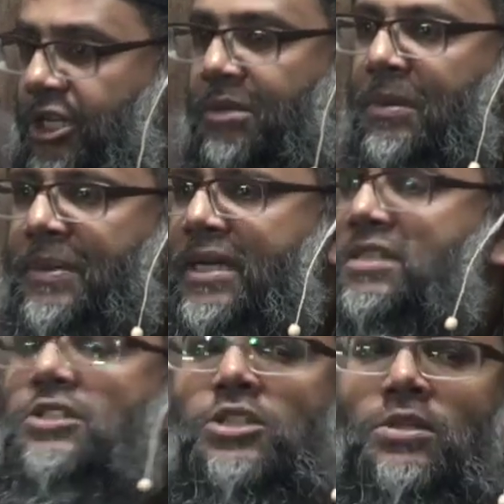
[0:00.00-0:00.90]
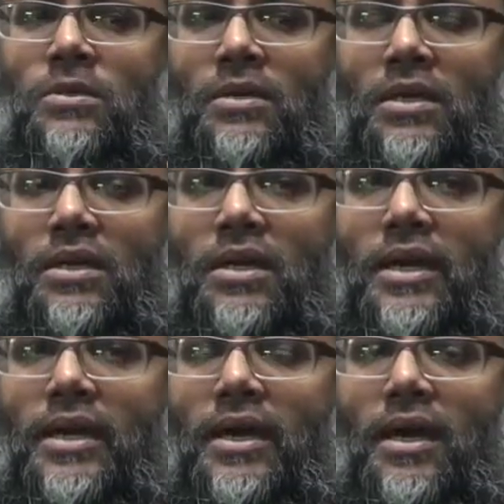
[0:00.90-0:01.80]
human beings. And two,
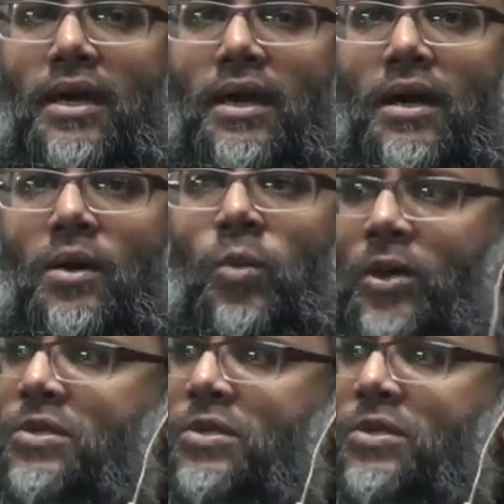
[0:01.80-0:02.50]
we